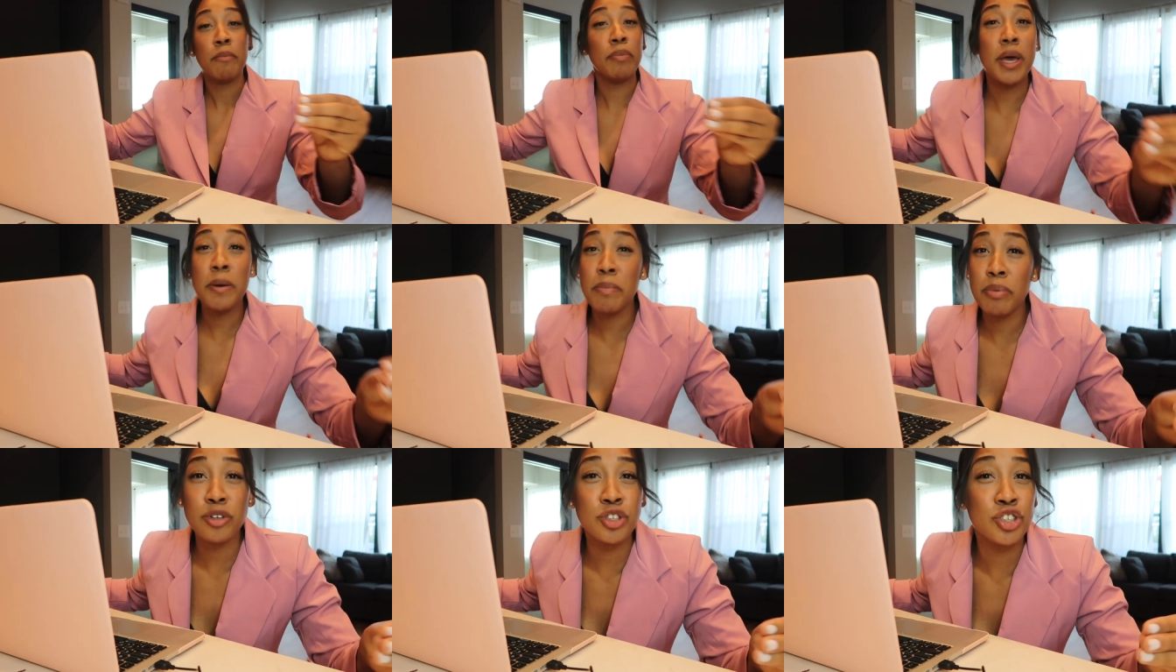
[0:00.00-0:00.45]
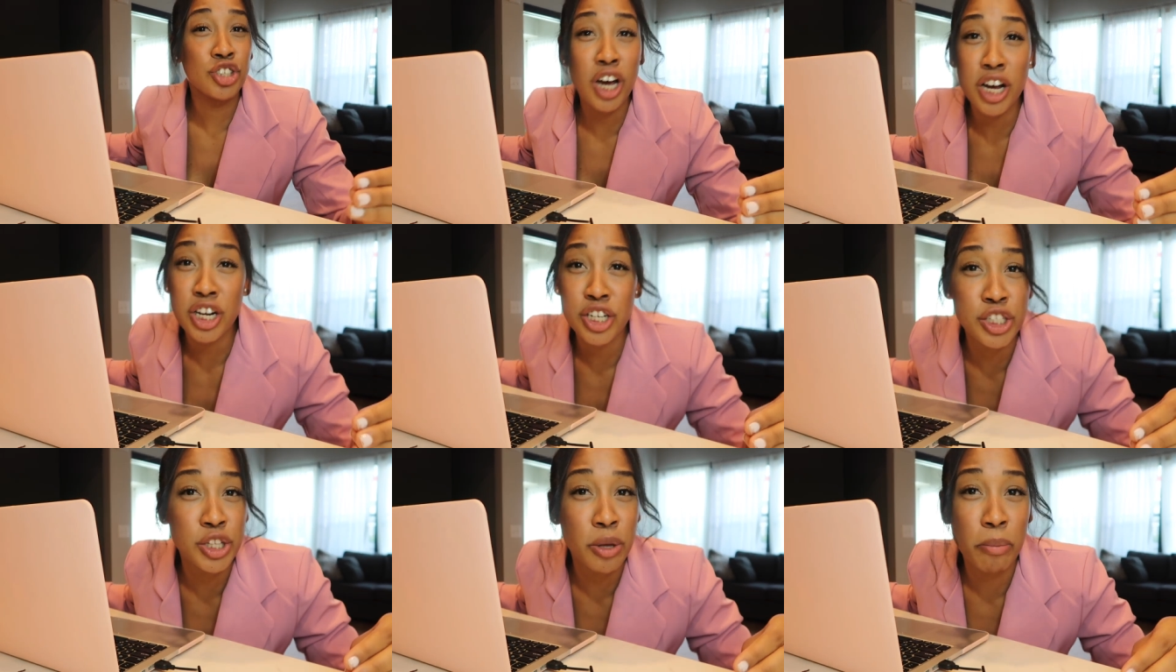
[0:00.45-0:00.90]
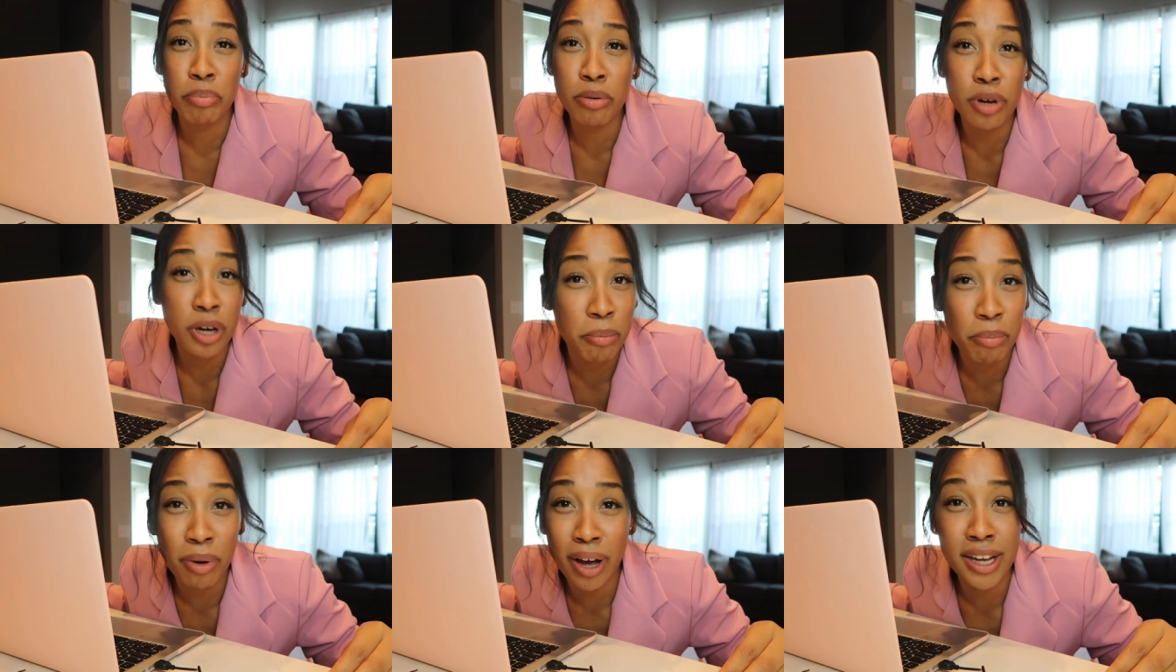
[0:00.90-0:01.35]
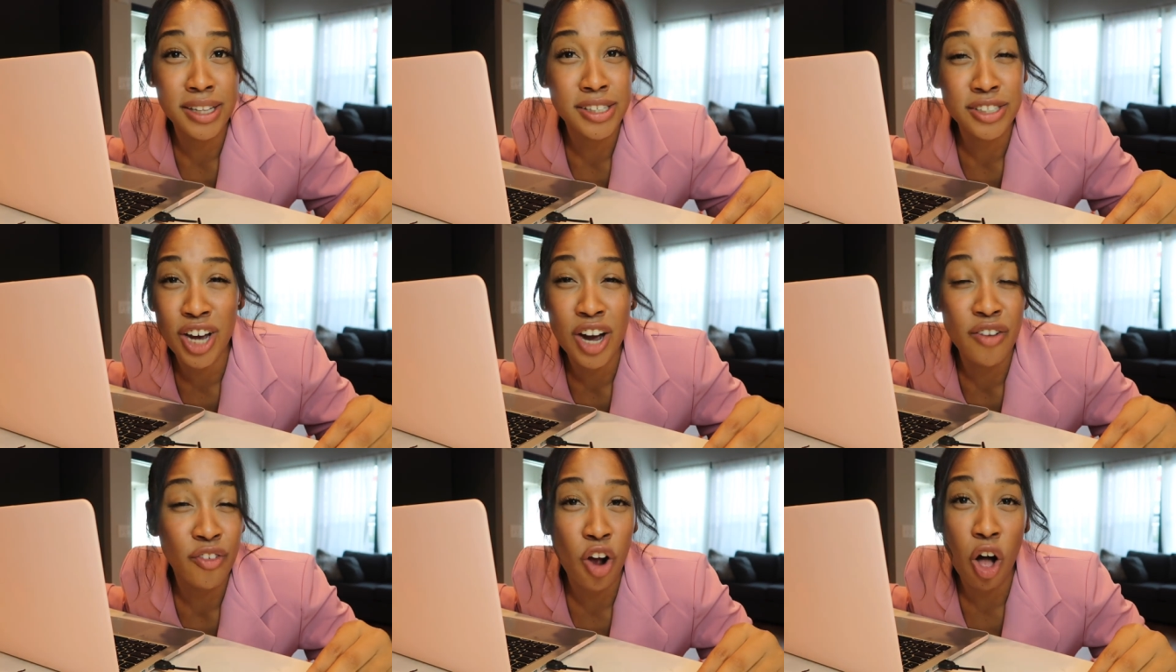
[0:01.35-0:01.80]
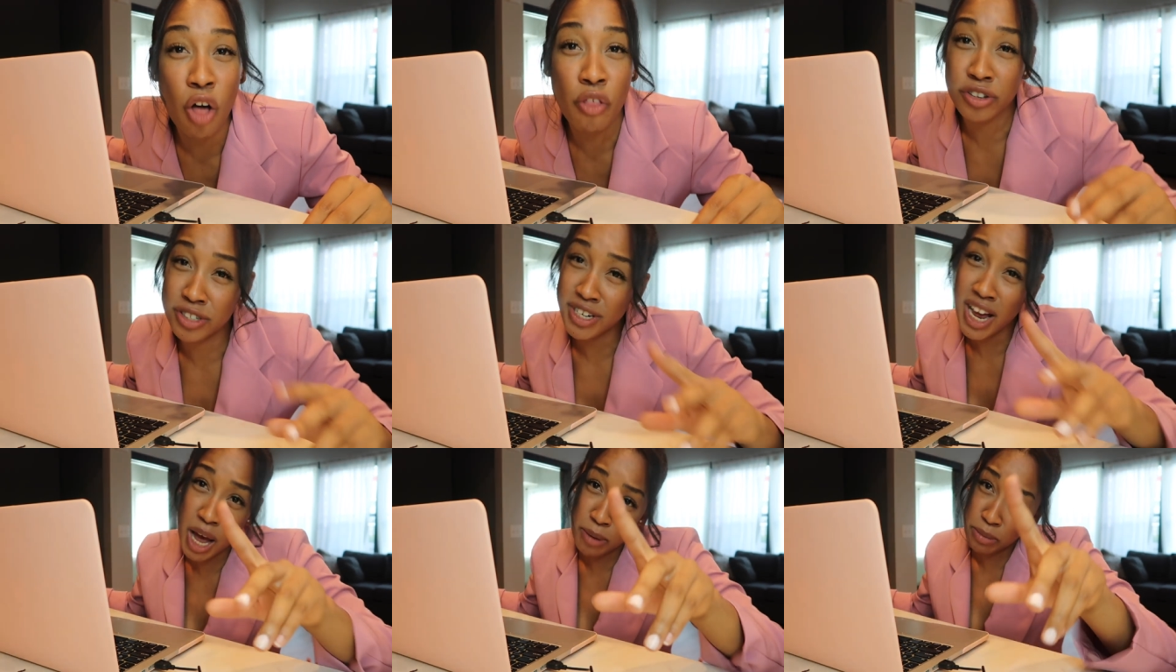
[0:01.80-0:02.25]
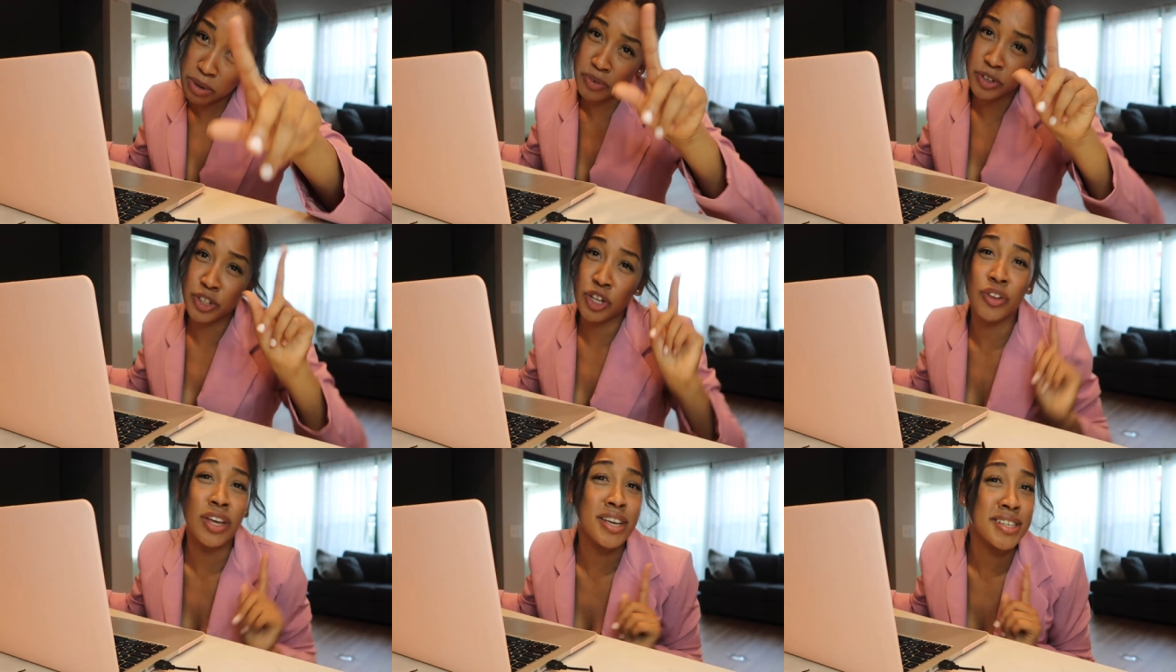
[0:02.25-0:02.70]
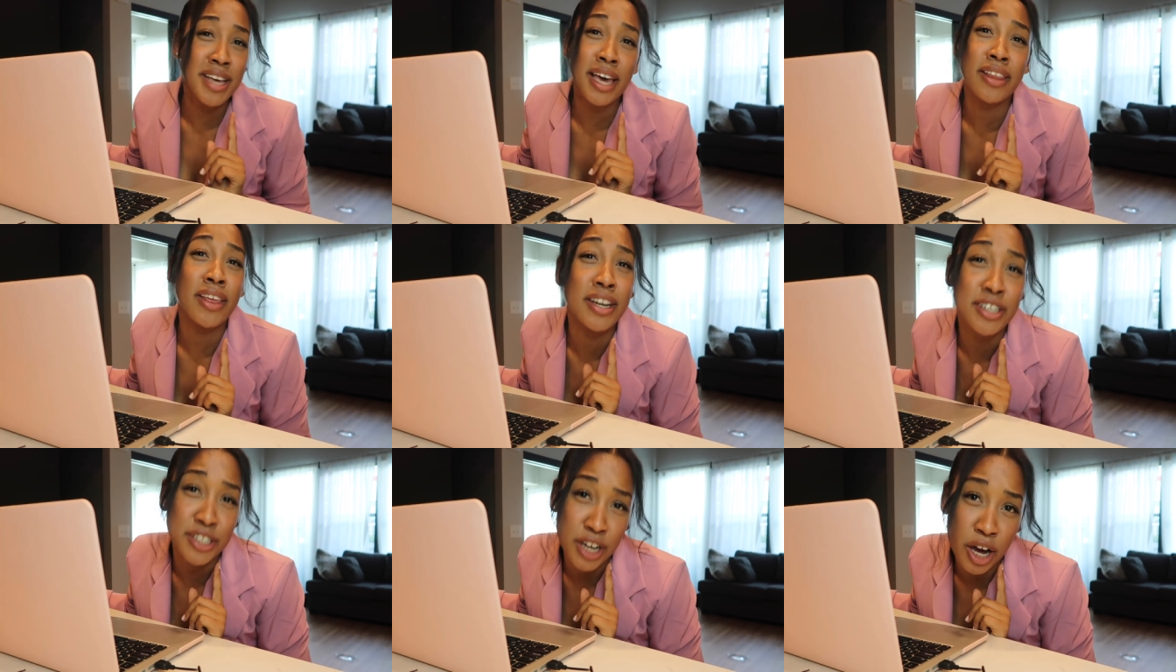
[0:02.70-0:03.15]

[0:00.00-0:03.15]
People judge the book by its cover all the time, even though they say they